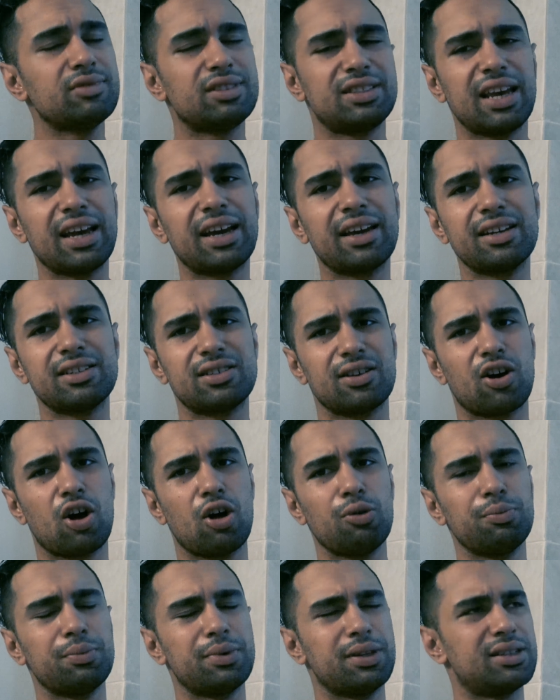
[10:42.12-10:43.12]
take it as a
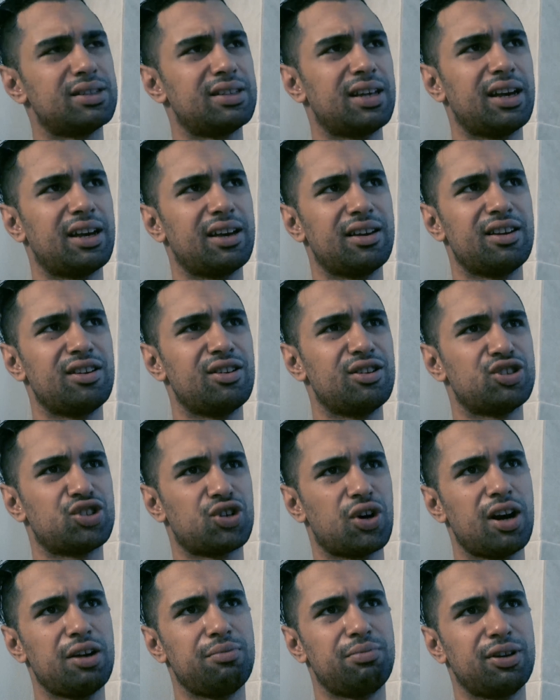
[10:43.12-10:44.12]
compliment, take it in your
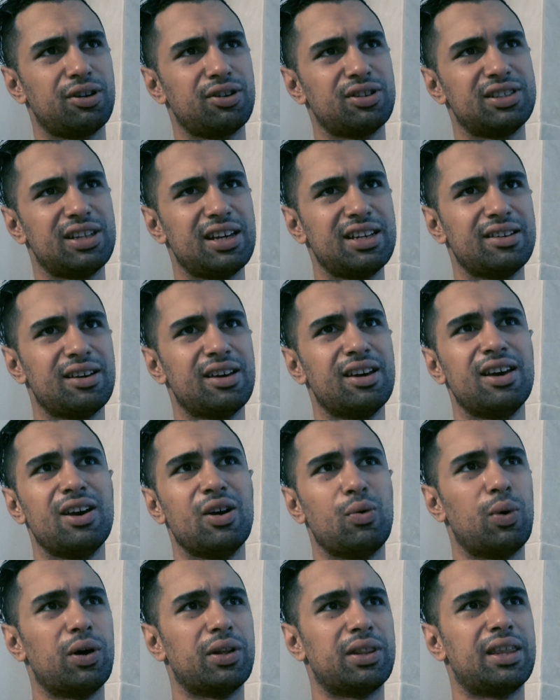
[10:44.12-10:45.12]
stride, because
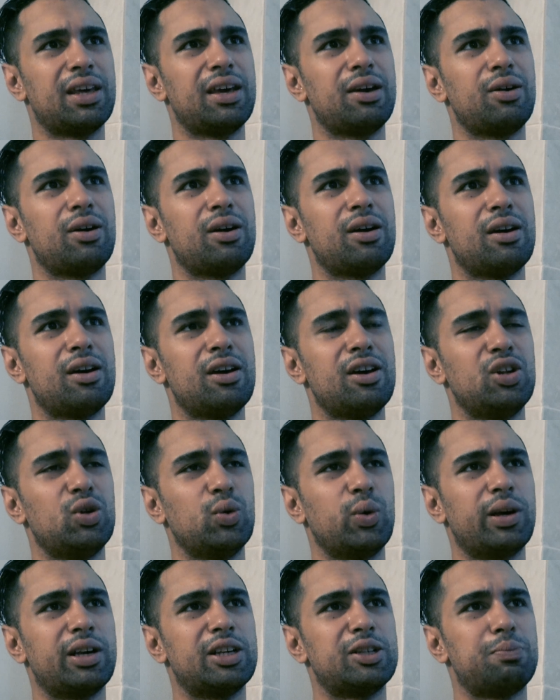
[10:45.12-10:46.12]
what they're
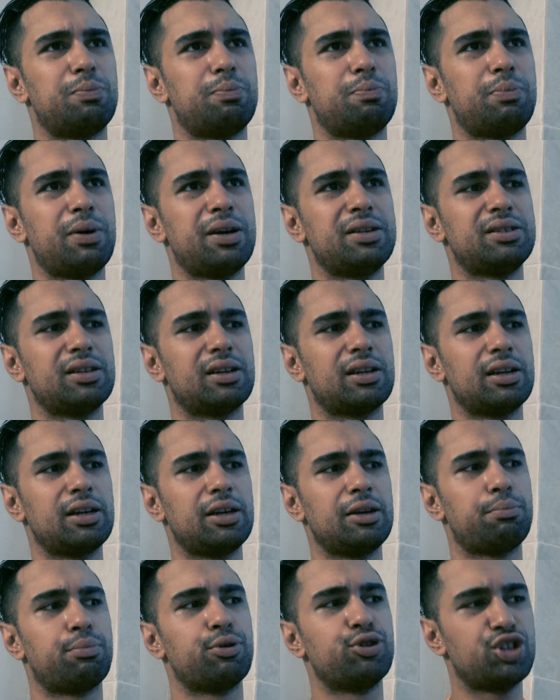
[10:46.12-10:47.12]
doing is
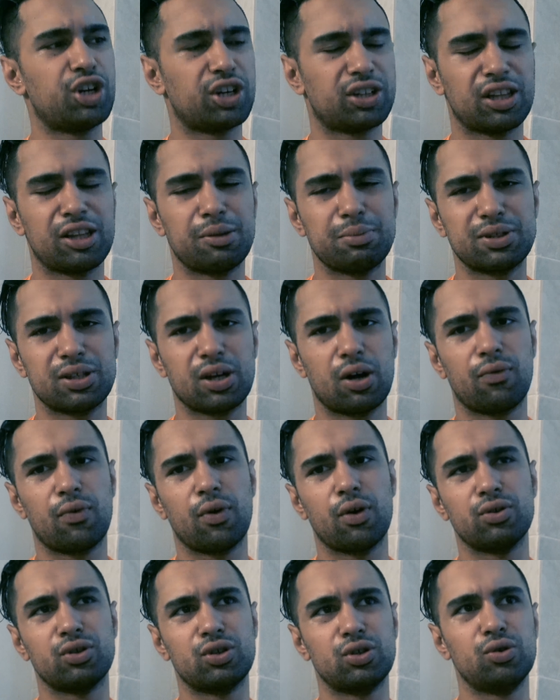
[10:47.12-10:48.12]
basically projecting themselves
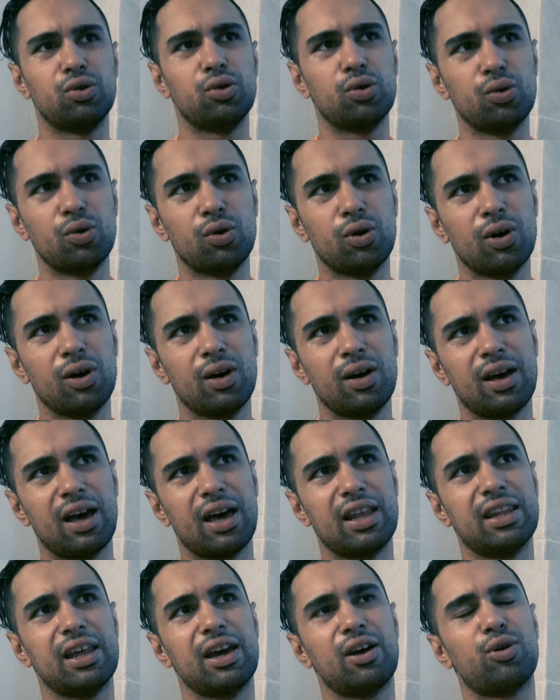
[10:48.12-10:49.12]
onto you,
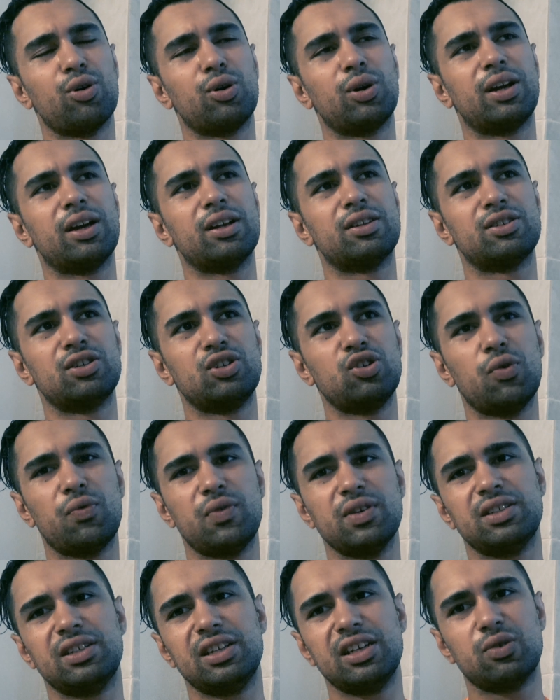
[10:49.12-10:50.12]
and they couldn't get to your
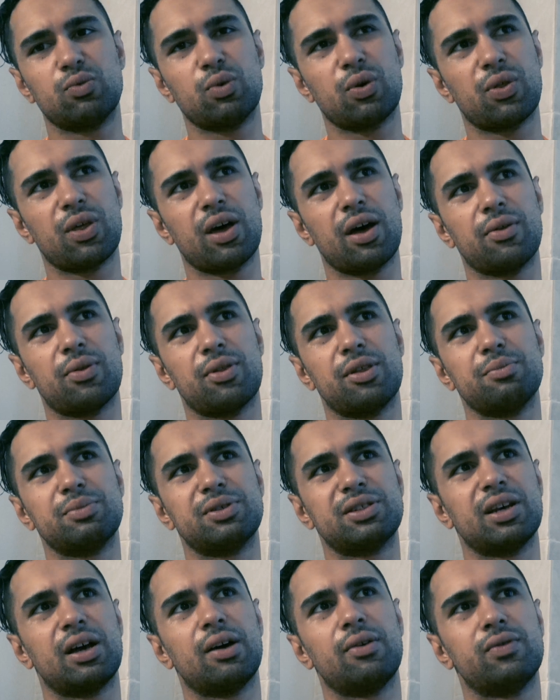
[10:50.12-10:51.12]
physique without
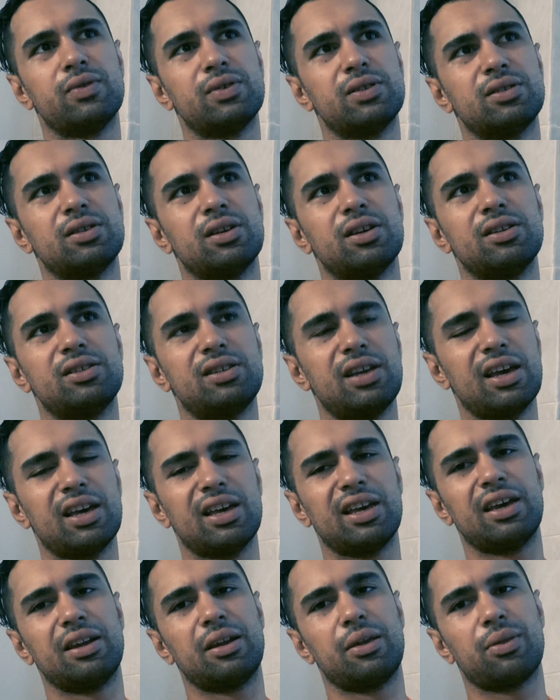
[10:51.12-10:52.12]
themselves
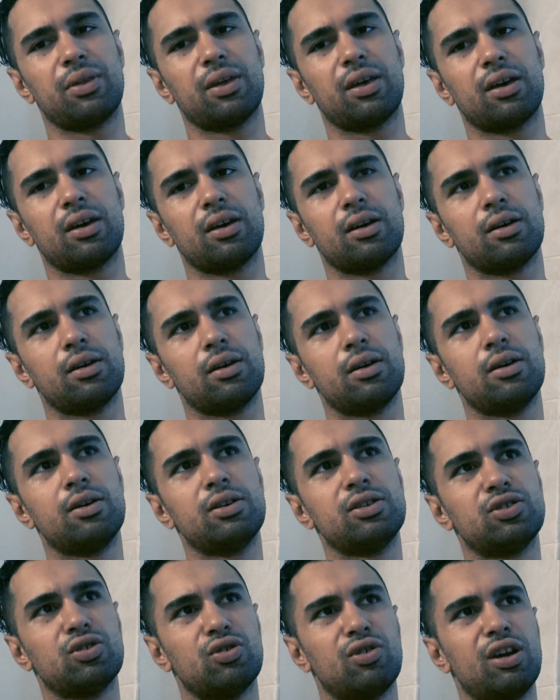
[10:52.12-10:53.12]
taking anything.
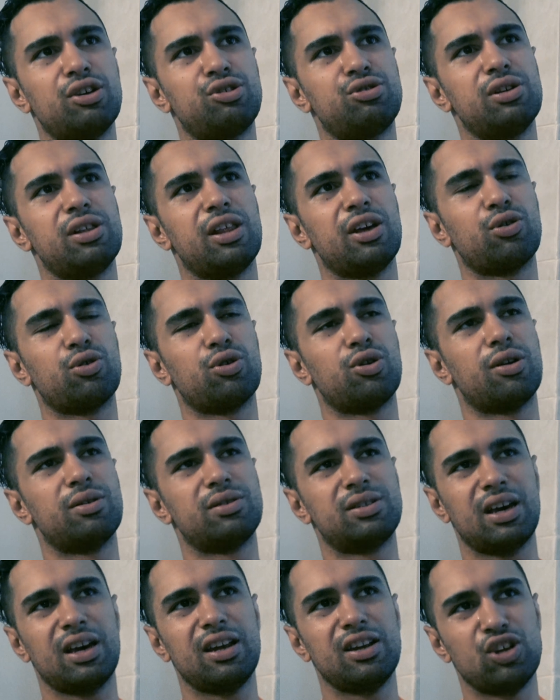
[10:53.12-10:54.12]
So naturally they couldn't
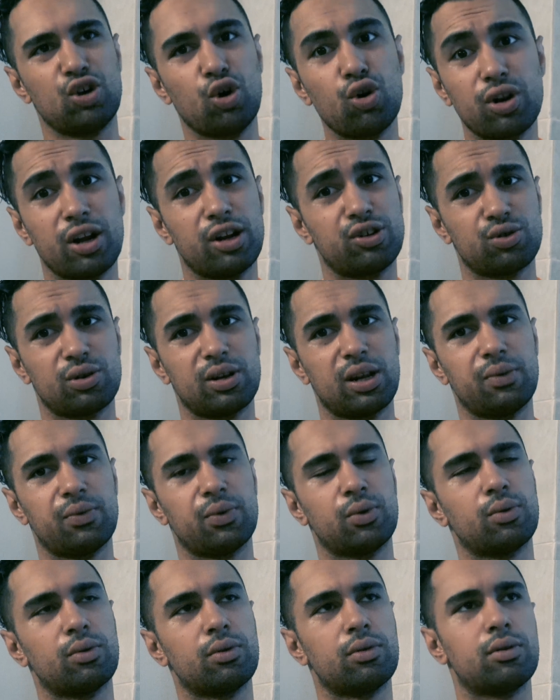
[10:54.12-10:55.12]
attain your natural level.